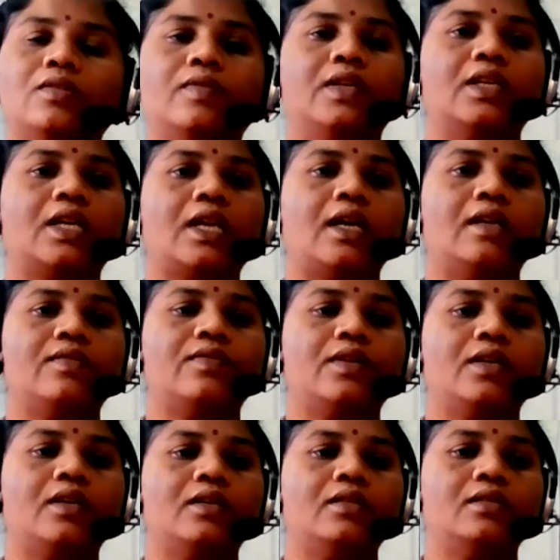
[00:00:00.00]
We'll clarify
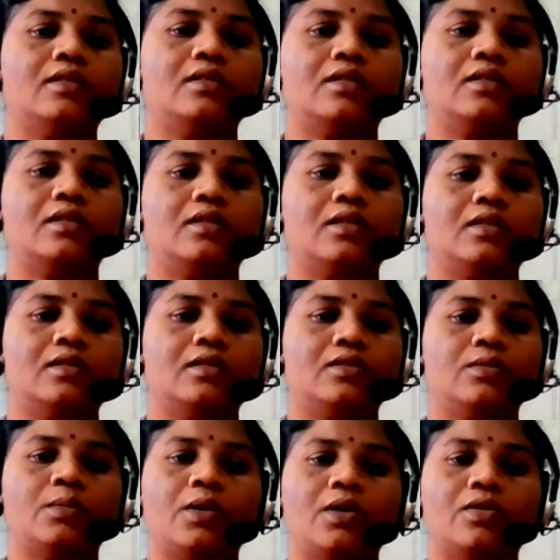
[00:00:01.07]
in
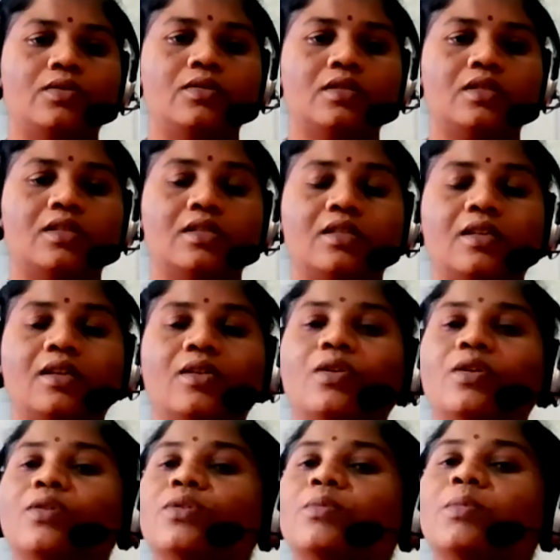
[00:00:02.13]
tomorrow's session.
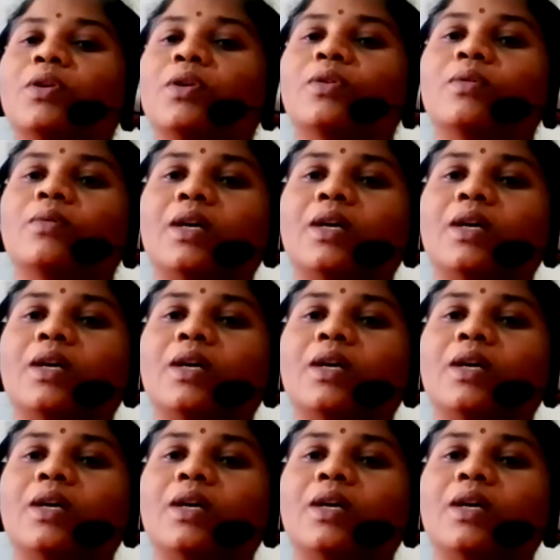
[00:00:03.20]
Not tomorrow.